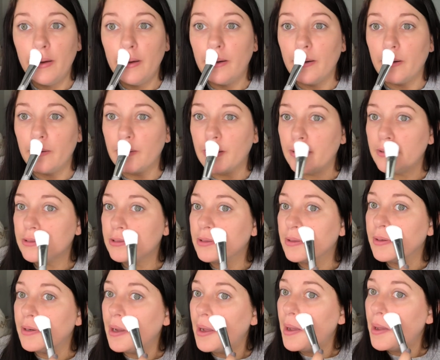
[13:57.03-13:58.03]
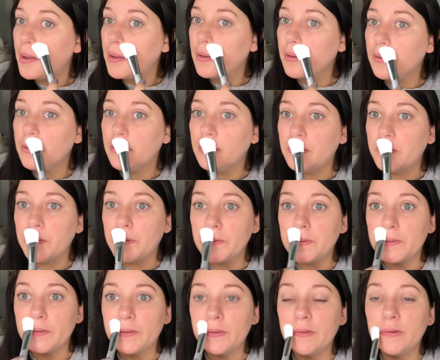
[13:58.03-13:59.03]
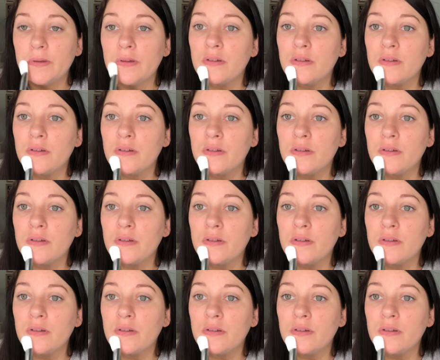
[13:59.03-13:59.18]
around your nose.